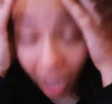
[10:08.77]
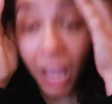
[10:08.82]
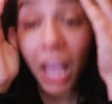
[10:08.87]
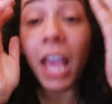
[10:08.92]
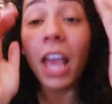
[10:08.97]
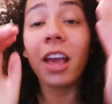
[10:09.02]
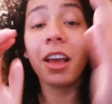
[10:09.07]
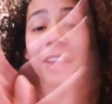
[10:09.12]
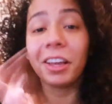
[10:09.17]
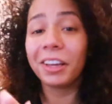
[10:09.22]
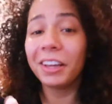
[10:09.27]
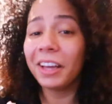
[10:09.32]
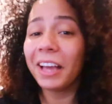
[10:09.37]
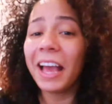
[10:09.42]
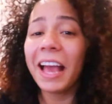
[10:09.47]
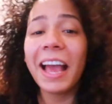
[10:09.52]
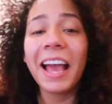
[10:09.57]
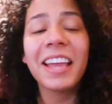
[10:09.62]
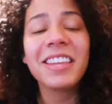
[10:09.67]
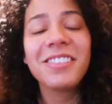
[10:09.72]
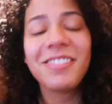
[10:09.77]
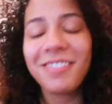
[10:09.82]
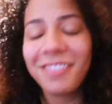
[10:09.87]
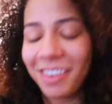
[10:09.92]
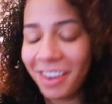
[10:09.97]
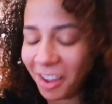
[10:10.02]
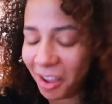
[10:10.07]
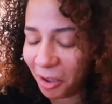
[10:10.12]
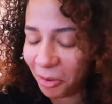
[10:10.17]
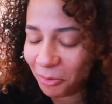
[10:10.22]
I
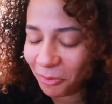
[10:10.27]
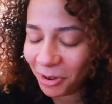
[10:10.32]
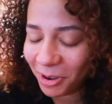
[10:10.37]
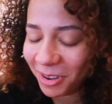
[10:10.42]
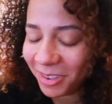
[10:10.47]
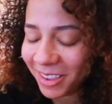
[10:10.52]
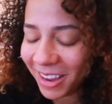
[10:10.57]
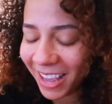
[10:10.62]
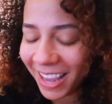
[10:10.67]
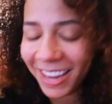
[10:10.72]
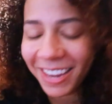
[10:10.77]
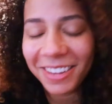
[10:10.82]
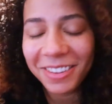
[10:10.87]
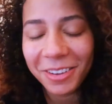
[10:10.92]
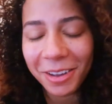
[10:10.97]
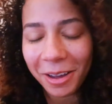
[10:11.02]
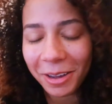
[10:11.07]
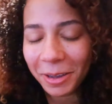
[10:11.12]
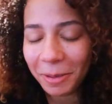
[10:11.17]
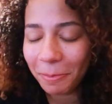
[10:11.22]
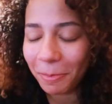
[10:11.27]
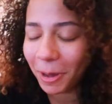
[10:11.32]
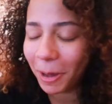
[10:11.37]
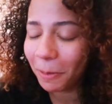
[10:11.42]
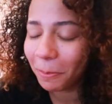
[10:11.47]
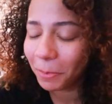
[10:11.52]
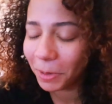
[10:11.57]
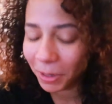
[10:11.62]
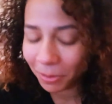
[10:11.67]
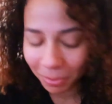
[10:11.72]
never like talking
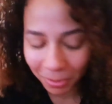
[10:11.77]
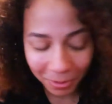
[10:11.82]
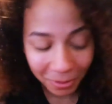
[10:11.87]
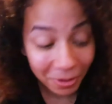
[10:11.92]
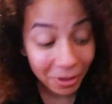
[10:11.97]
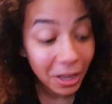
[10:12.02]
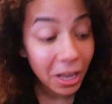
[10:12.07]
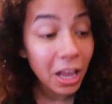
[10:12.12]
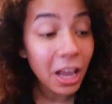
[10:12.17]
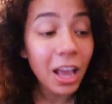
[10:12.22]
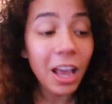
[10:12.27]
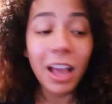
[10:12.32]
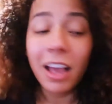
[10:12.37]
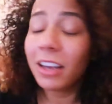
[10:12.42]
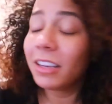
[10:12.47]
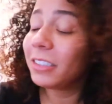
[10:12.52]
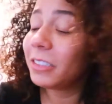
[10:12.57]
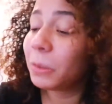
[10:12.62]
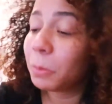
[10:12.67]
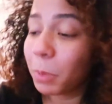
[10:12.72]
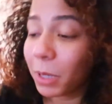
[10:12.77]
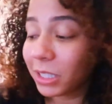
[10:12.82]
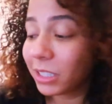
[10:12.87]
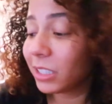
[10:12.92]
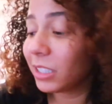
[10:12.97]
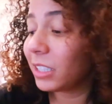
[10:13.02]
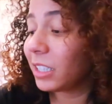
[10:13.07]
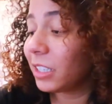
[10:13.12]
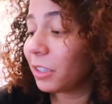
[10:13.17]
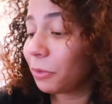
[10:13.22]
about people,
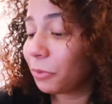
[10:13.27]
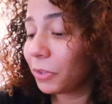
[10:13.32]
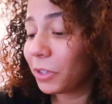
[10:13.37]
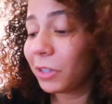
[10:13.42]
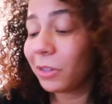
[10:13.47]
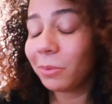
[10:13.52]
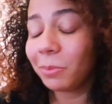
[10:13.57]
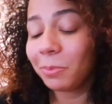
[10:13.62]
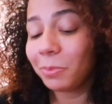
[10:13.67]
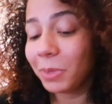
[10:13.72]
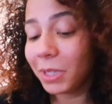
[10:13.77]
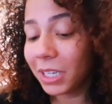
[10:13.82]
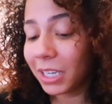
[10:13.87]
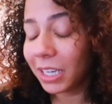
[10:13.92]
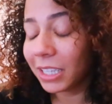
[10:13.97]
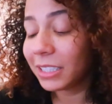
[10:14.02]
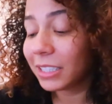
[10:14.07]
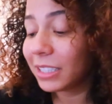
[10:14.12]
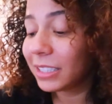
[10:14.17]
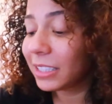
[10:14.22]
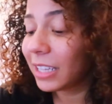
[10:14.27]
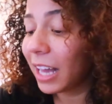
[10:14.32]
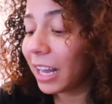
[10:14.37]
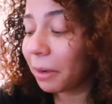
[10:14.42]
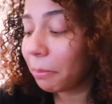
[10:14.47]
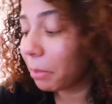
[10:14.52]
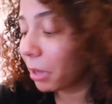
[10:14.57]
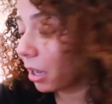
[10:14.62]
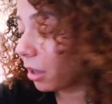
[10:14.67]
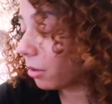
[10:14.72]
especially in the field, because it's
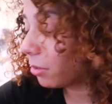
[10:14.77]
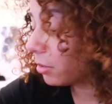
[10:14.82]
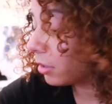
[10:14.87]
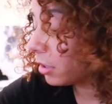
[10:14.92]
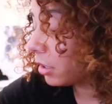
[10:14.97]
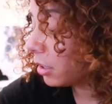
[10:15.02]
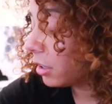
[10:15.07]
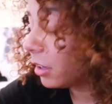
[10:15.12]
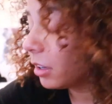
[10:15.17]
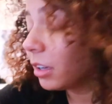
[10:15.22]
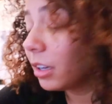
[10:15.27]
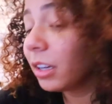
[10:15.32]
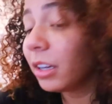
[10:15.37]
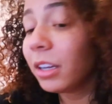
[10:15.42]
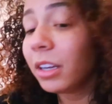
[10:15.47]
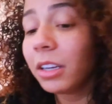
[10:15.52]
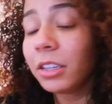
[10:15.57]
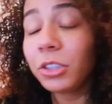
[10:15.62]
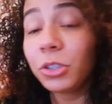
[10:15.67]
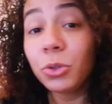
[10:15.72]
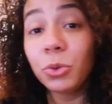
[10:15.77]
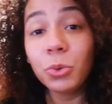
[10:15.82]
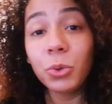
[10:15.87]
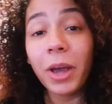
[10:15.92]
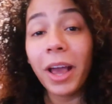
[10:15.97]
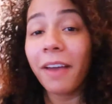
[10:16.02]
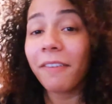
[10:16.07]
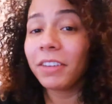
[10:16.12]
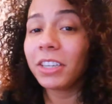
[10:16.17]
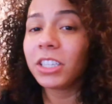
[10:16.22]
not about you
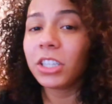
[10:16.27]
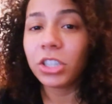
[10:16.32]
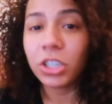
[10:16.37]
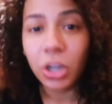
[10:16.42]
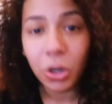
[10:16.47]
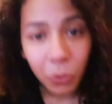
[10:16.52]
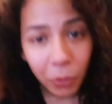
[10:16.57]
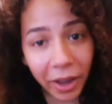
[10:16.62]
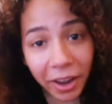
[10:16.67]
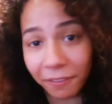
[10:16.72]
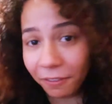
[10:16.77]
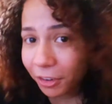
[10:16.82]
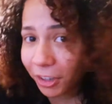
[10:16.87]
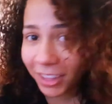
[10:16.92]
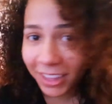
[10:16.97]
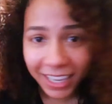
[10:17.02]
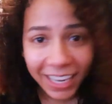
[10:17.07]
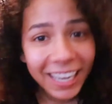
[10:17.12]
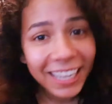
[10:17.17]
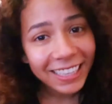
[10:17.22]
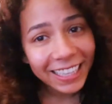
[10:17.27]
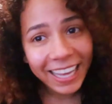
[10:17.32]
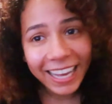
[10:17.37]
having to know everything.